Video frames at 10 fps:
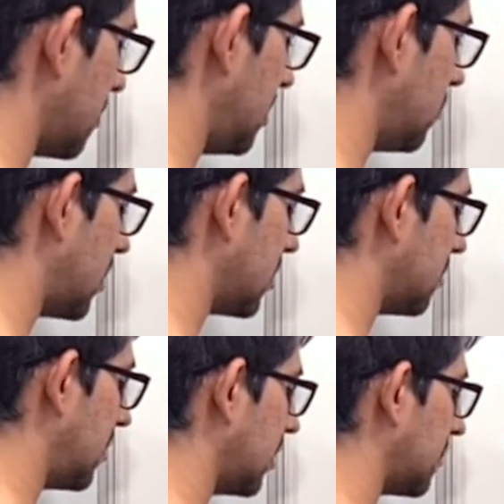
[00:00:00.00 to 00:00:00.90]
b1
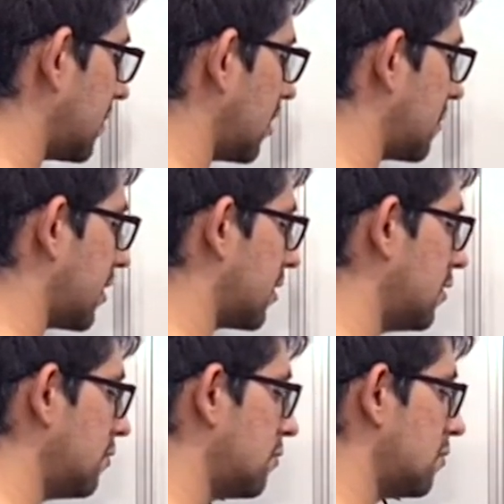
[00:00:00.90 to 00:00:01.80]
multiplied by
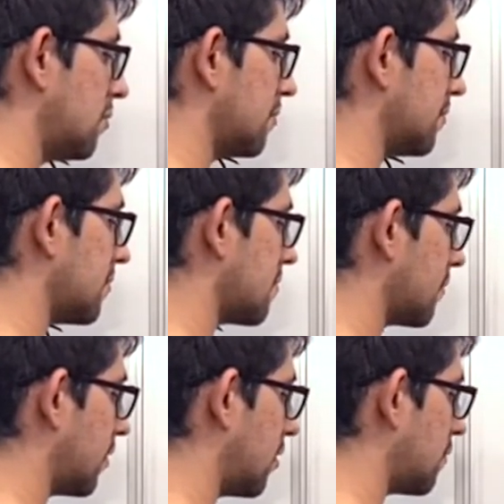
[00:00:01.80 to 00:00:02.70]
q,
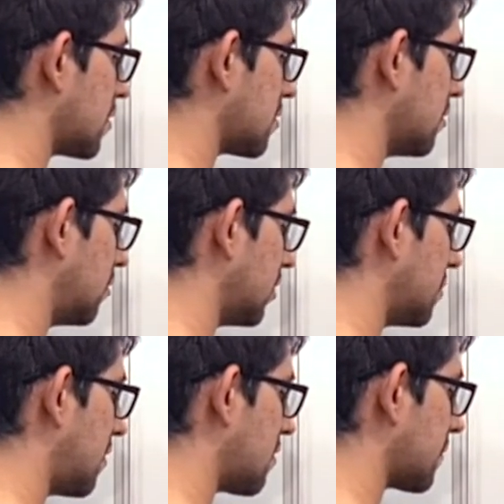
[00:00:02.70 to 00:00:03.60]
1 over 2, on the
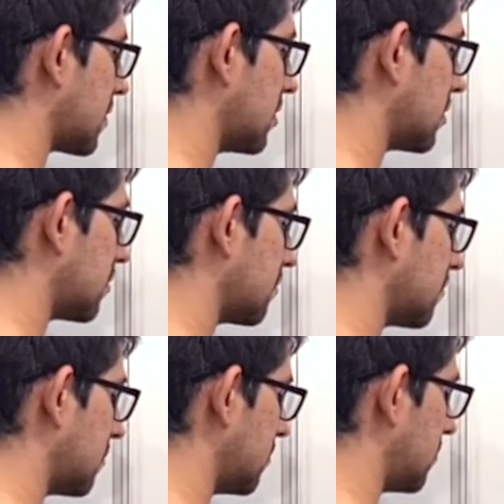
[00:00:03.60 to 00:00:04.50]
power of 6,
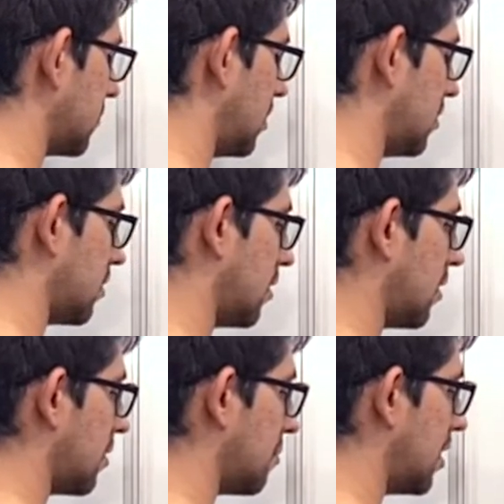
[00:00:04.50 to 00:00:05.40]
right?
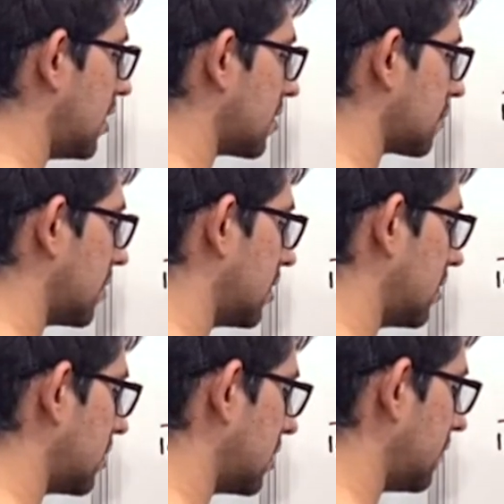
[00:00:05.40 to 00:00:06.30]
Minus 1
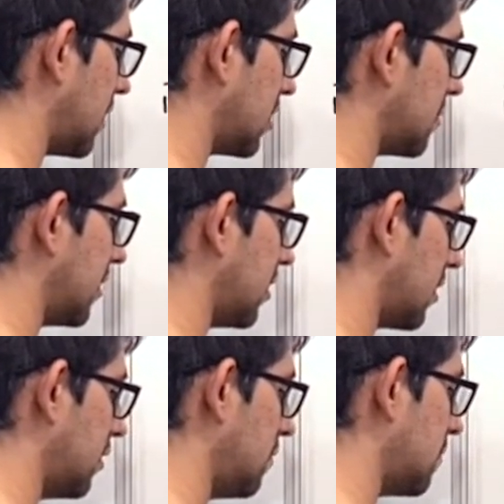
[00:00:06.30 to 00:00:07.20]
divided by
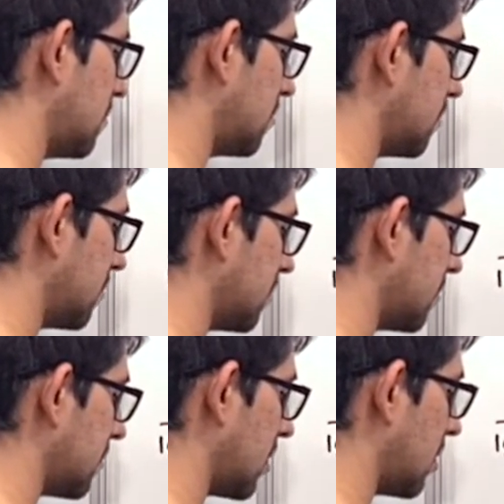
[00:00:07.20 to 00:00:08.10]
q
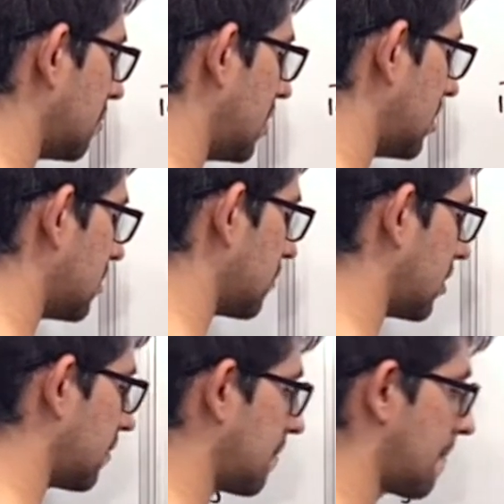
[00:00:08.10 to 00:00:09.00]
minus 1.